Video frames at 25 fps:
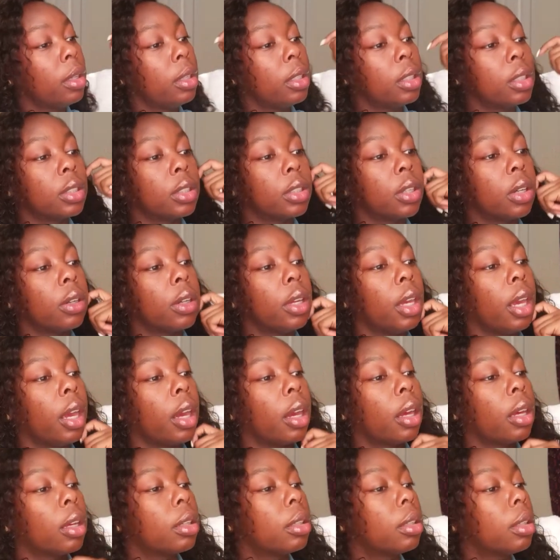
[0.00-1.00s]
So yeah,
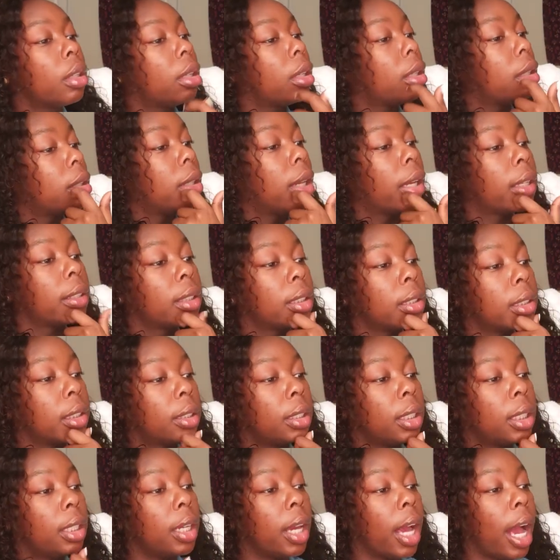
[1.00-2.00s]
that's the
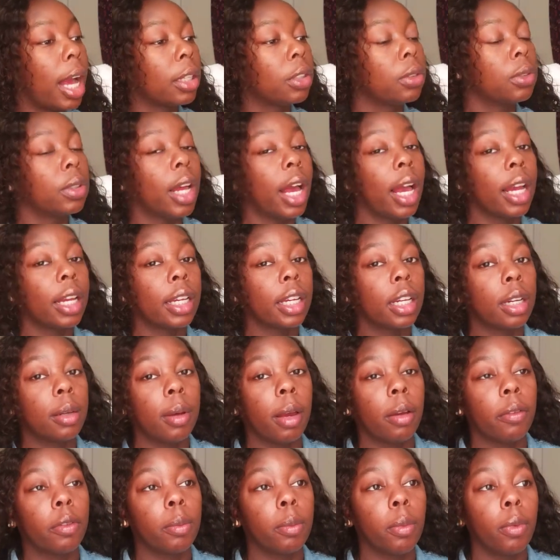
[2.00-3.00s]
tea. I do not get up
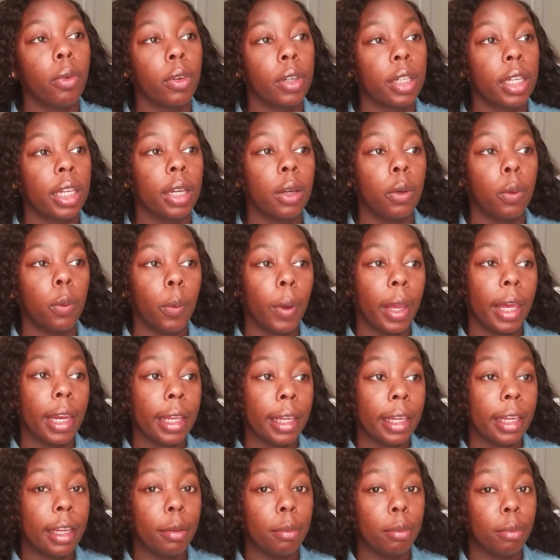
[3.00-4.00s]
every morning and wet
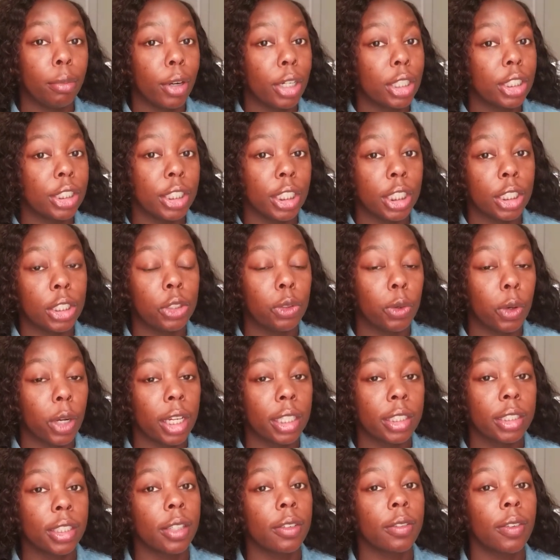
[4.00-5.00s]
it and brush it and do all that
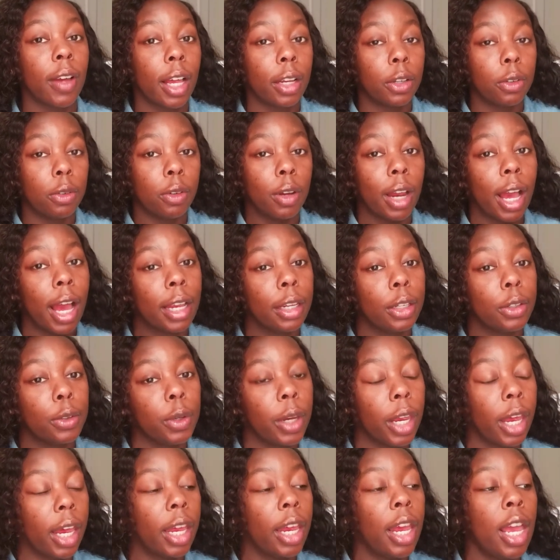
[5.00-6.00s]
stuff. I do not do
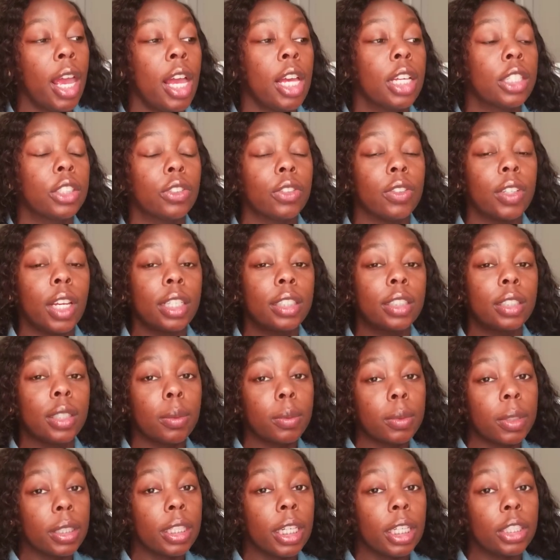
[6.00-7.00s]
that. So if that's
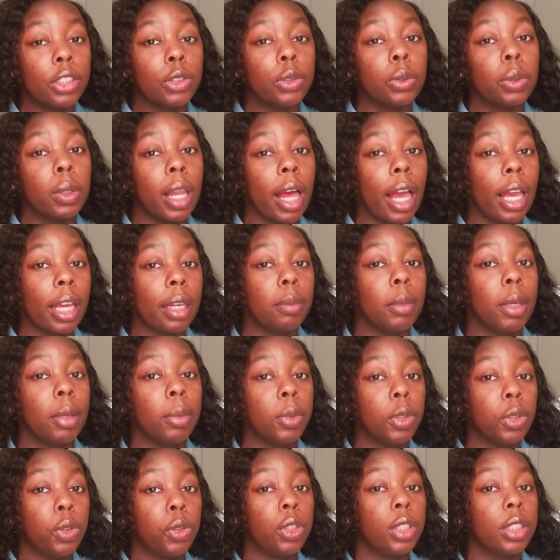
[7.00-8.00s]
something that you like, maybe
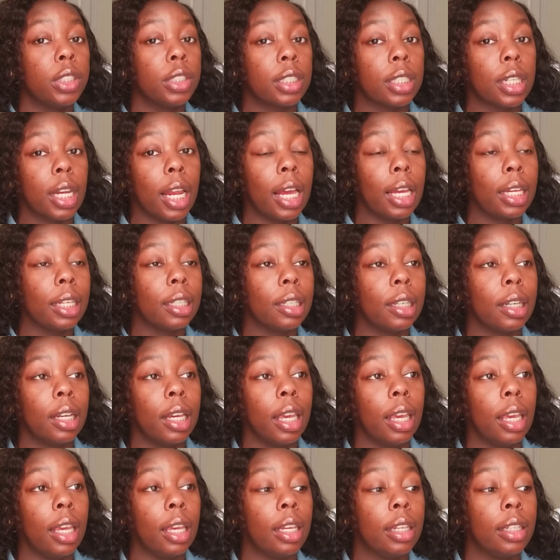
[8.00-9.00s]
you just like
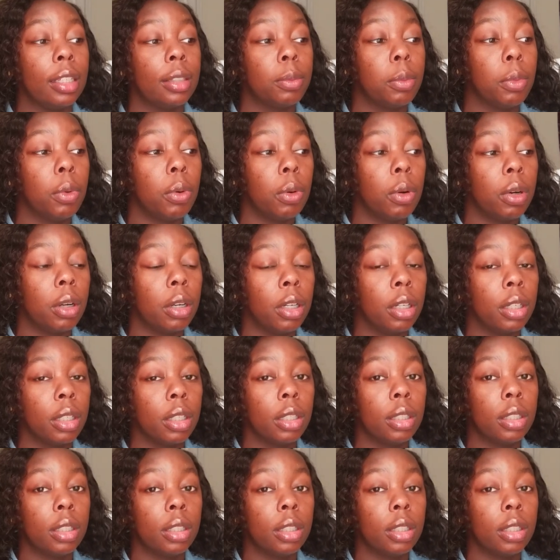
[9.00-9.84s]
a more